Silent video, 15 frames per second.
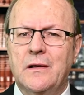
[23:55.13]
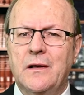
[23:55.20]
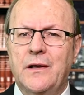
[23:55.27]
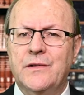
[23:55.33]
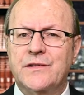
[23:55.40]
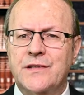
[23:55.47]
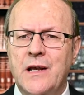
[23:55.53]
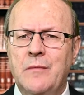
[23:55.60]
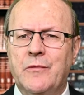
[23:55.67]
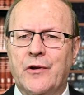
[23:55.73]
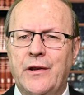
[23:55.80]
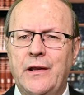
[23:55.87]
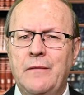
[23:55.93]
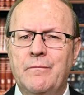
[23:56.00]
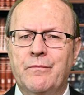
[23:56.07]
In
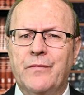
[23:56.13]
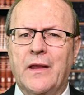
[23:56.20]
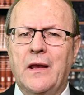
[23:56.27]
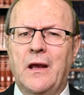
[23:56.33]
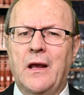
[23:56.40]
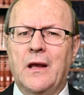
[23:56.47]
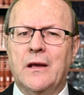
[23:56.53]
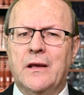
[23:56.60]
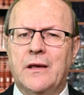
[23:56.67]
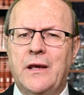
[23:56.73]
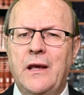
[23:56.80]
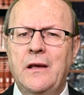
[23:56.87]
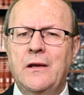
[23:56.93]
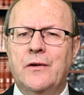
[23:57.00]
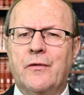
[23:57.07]
summary,
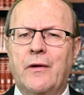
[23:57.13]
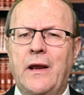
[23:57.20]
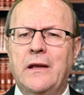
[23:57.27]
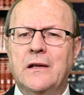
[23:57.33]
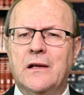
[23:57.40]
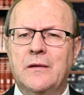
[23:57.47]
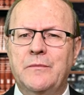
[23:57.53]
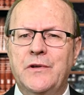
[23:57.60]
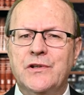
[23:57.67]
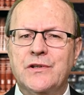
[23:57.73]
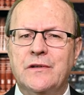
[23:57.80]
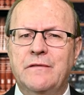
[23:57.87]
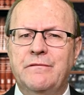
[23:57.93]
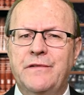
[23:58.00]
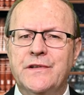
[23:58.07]
King Crane
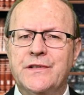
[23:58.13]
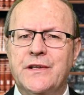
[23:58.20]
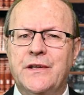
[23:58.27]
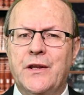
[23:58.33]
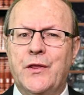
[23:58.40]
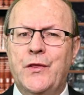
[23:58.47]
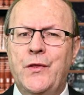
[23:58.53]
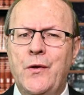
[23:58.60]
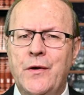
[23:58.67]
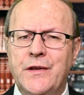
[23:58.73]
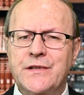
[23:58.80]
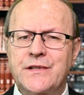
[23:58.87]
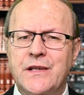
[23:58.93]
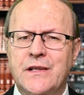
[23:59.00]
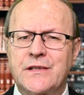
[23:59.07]
Commission visited
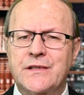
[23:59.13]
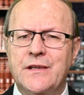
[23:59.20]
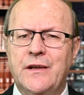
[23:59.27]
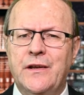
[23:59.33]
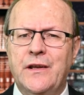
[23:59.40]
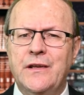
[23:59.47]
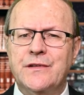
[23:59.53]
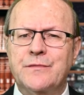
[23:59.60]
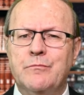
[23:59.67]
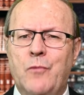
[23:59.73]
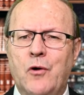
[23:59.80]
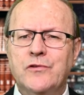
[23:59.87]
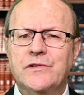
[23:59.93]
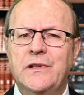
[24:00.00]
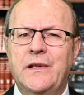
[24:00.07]
36 cities,
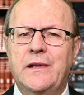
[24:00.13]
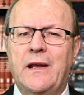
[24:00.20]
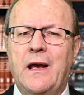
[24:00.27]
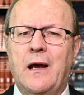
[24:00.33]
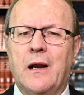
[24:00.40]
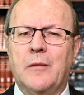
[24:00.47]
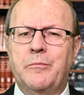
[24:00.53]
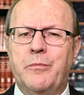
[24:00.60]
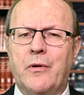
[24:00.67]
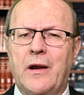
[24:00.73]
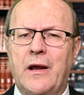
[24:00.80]
mostly in Arab